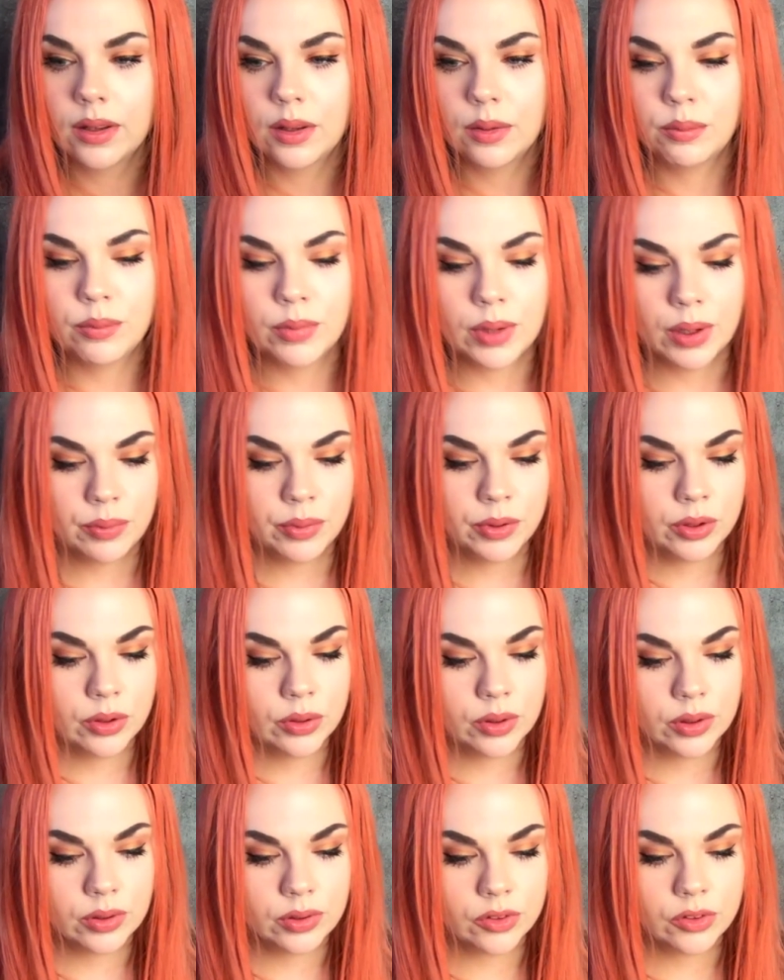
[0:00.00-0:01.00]
Maybe you
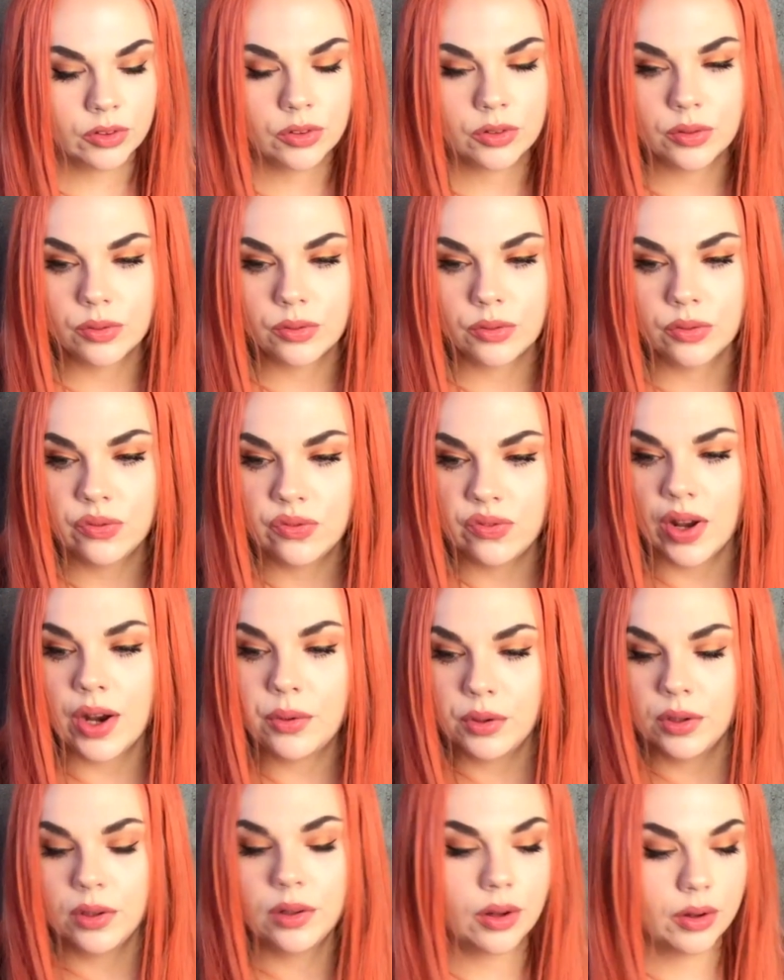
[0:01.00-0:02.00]
are just
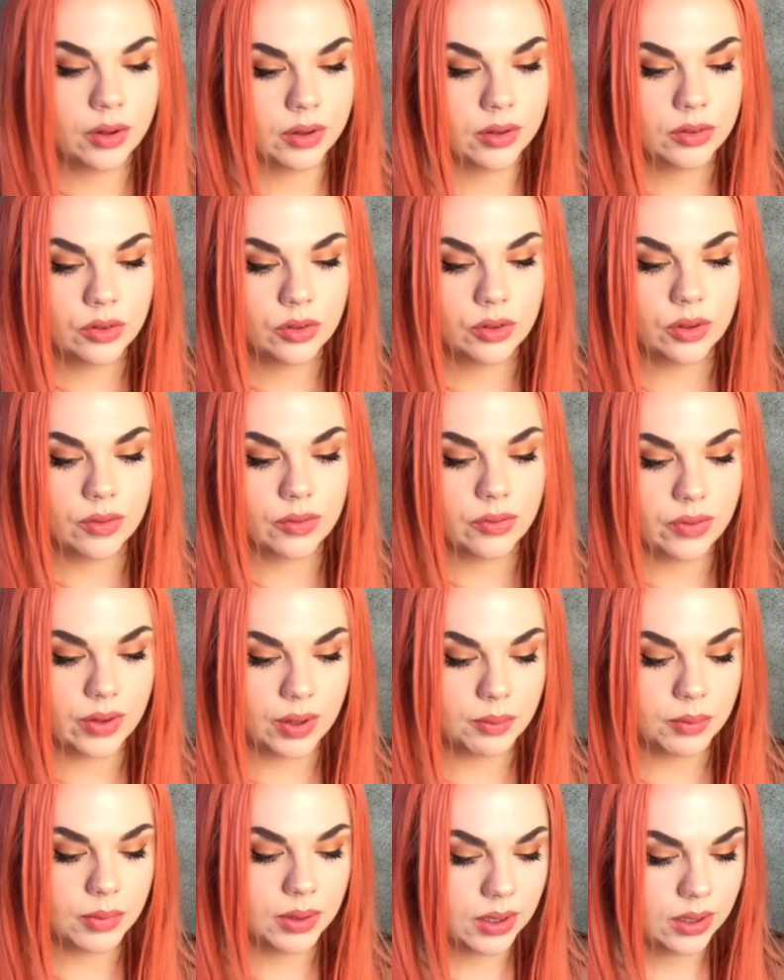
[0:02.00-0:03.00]
very loyal to your
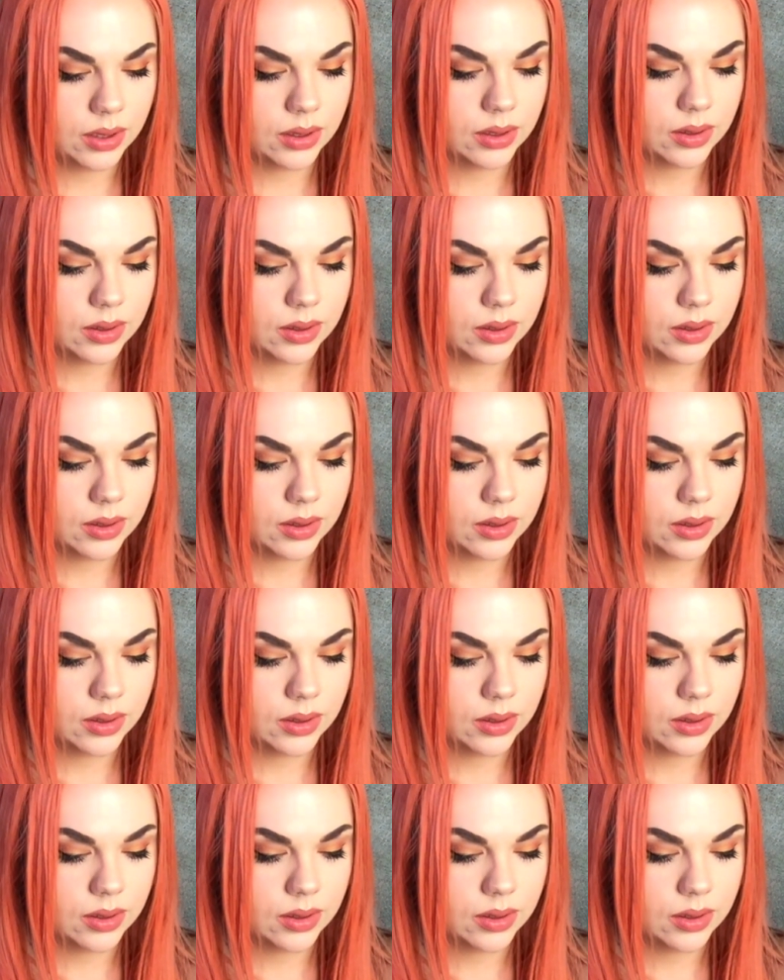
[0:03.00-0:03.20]
family.